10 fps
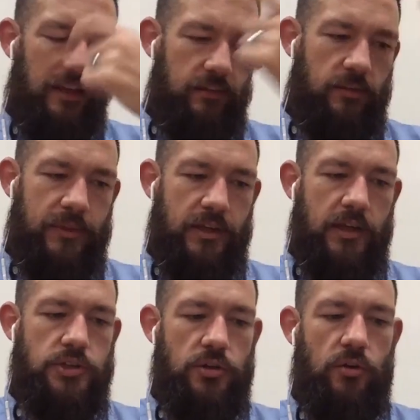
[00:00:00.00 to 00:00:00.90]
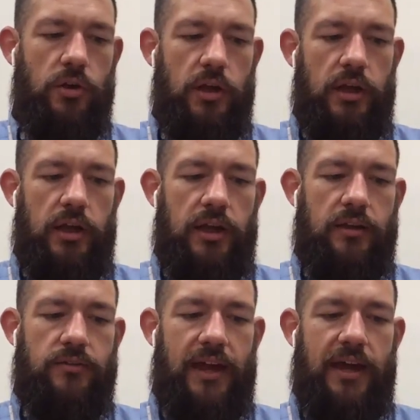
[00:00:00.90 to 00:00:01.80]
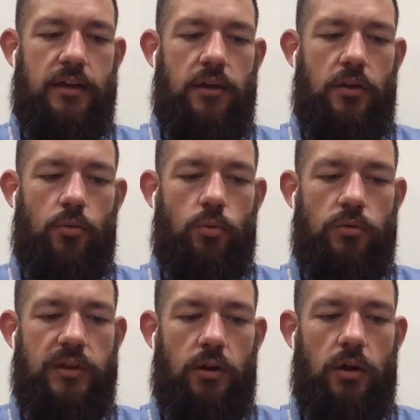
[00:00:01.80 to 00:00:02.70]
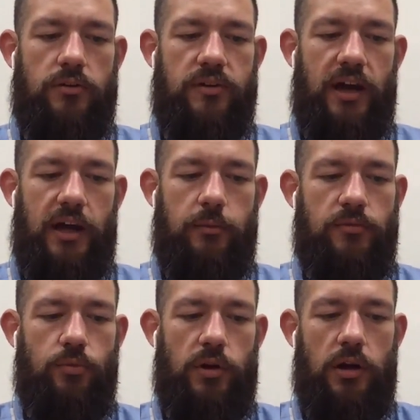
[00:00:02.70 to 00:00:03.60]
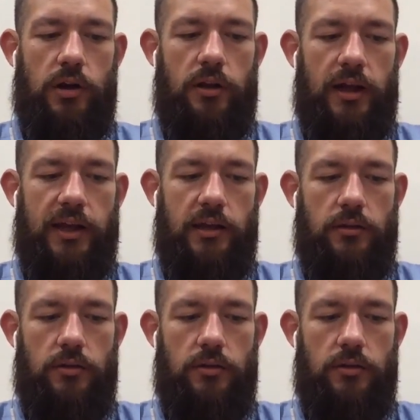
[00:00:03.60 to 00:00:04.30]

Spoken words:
Something Digital is that there are times where a client